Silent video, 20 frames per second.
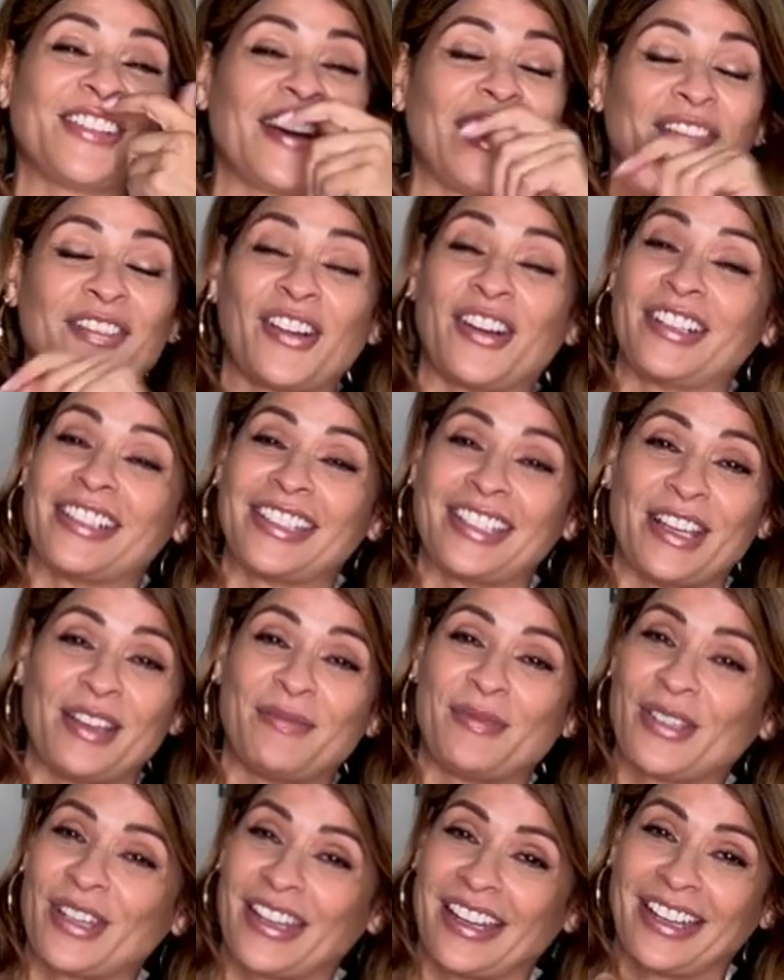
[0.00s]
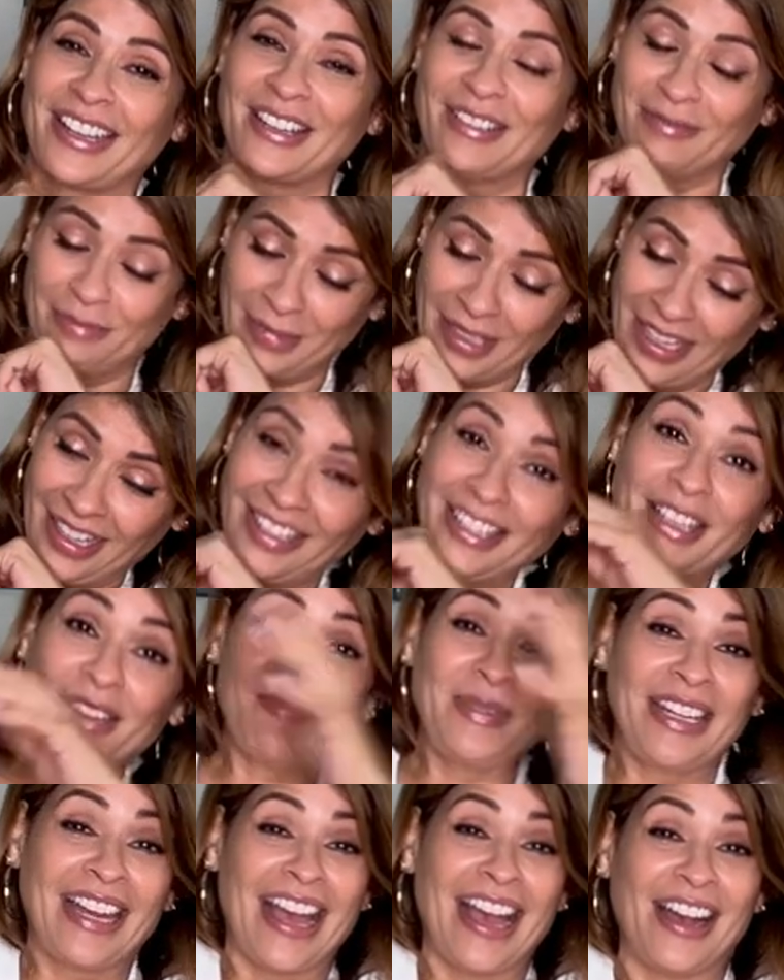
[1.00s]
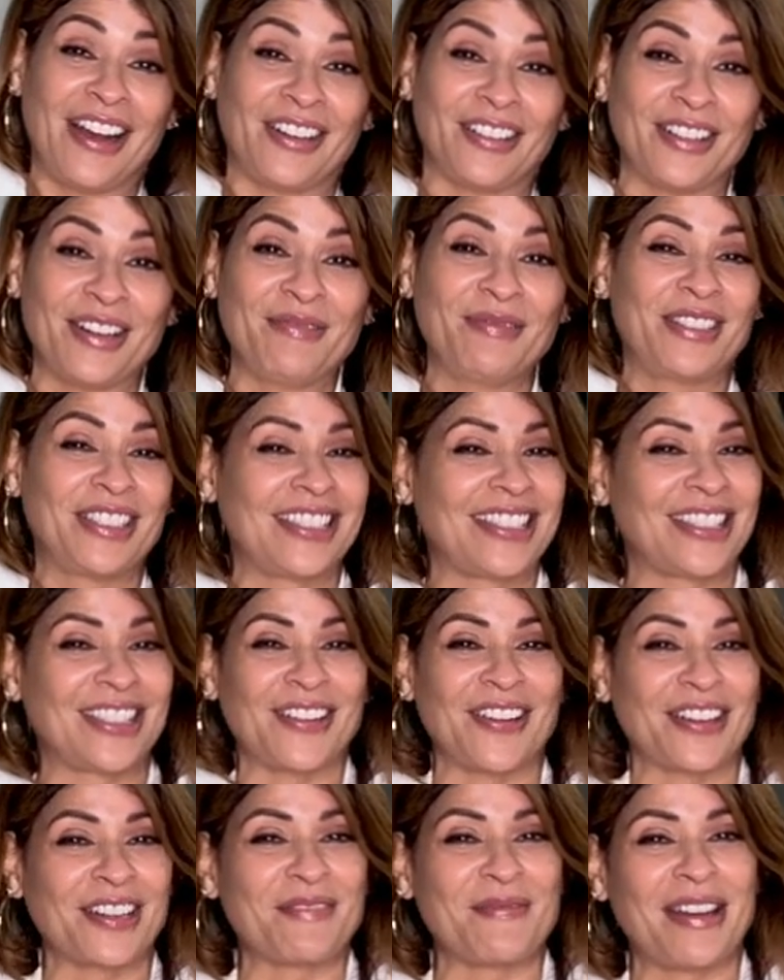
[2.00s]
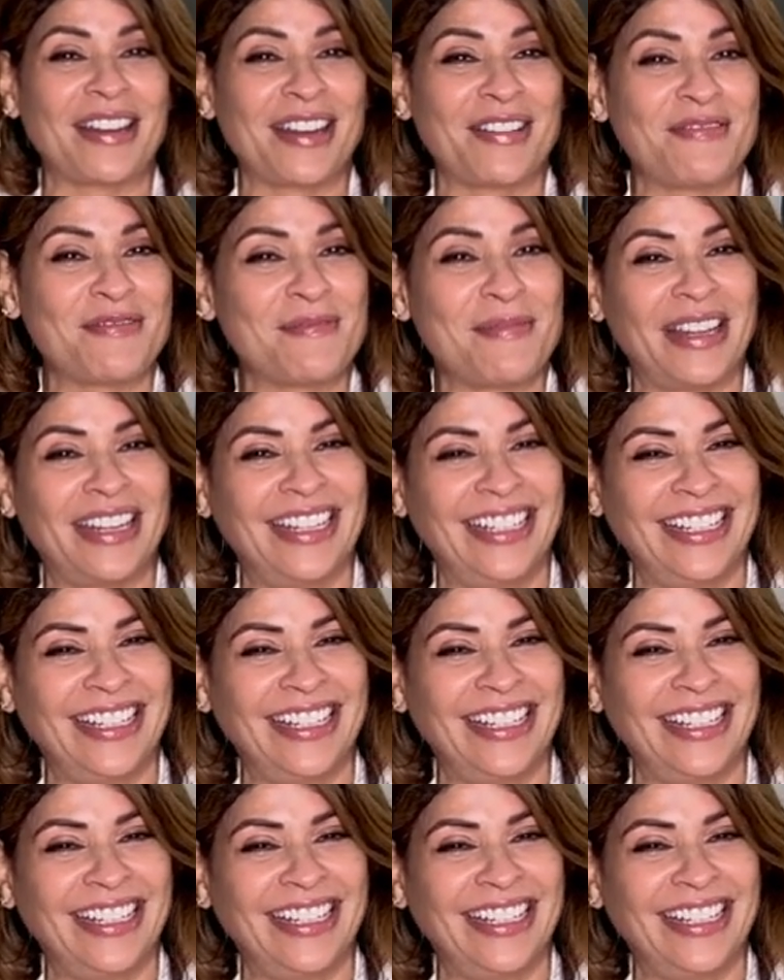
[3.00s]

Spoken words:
have a hard time shutting up. Look at me now. I'm just talking about everybody.